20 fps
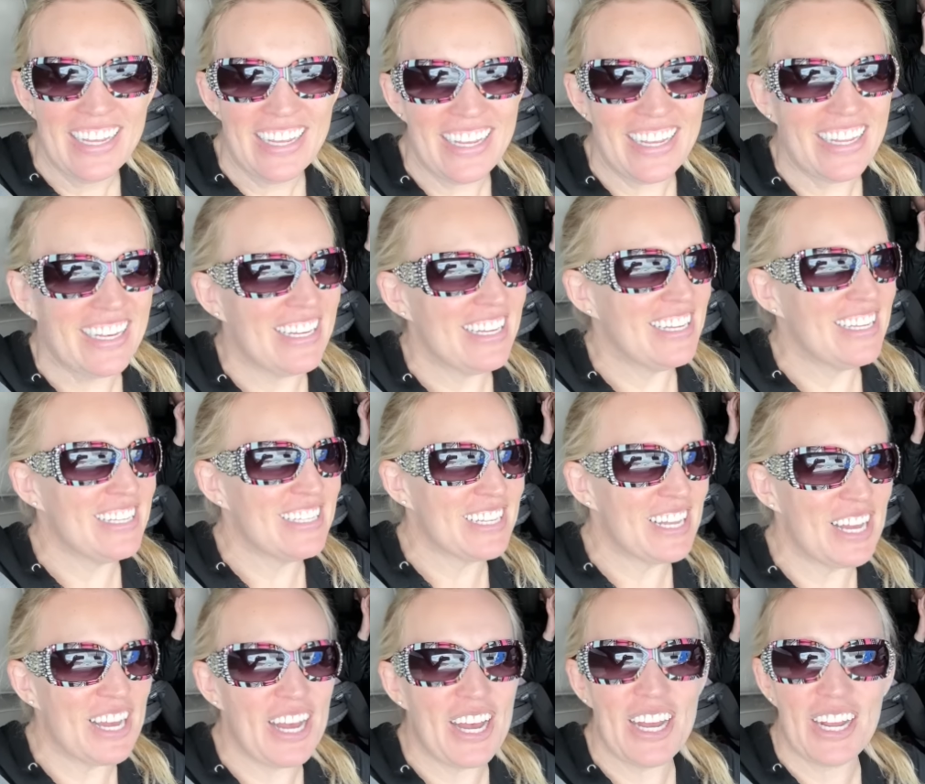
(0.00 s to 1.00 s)
it is
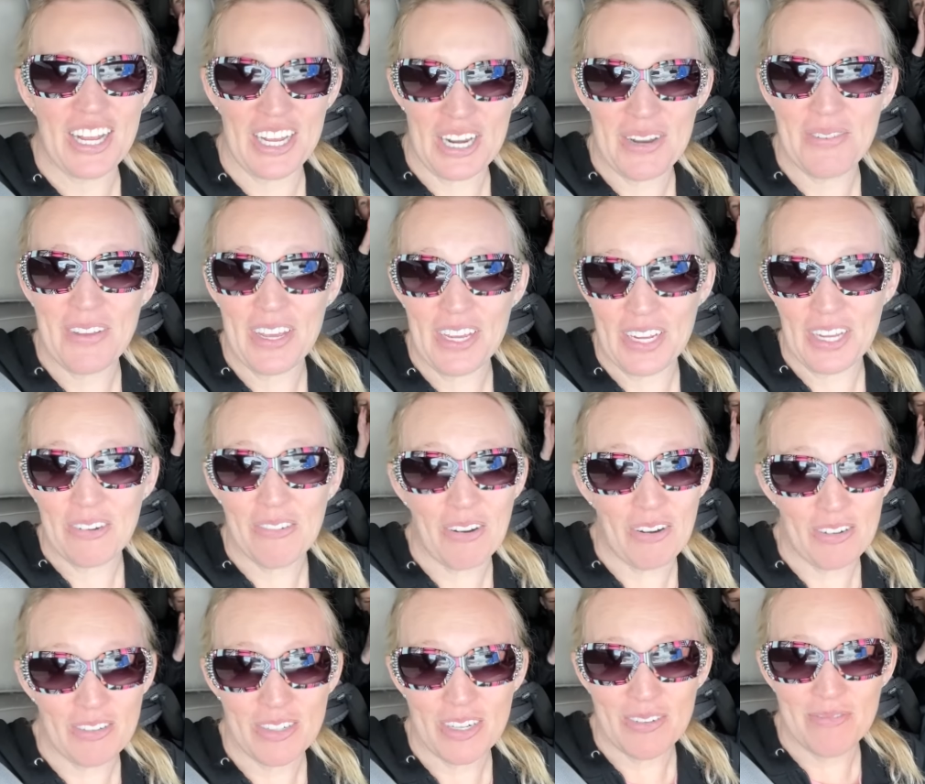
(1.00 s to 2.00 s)
gonna be a good
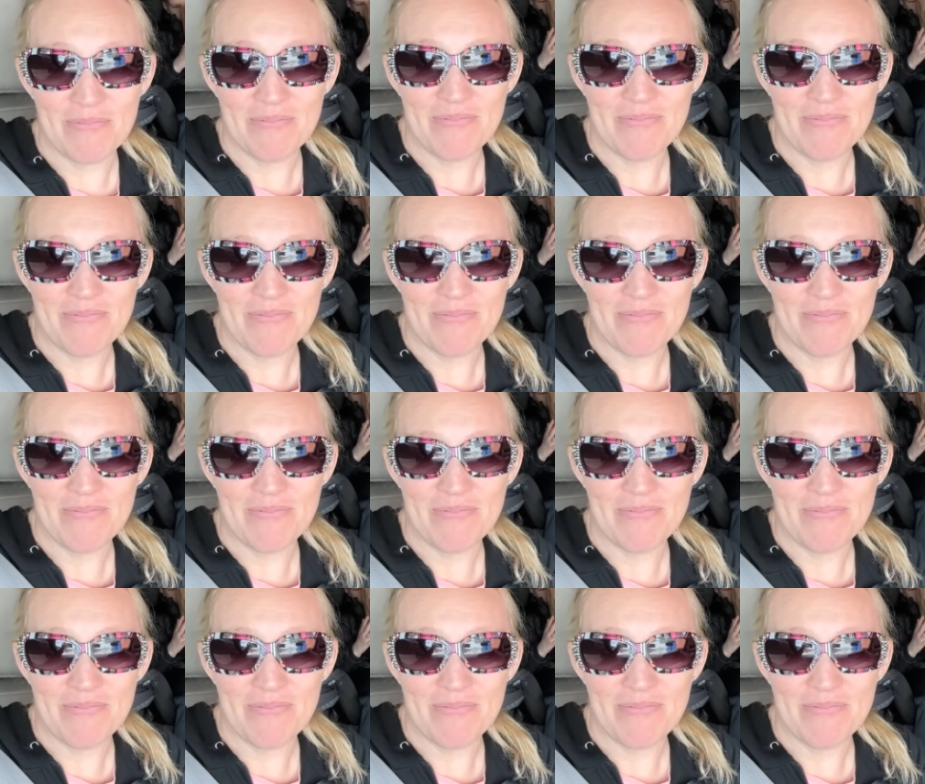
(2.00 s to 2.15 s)
road trip.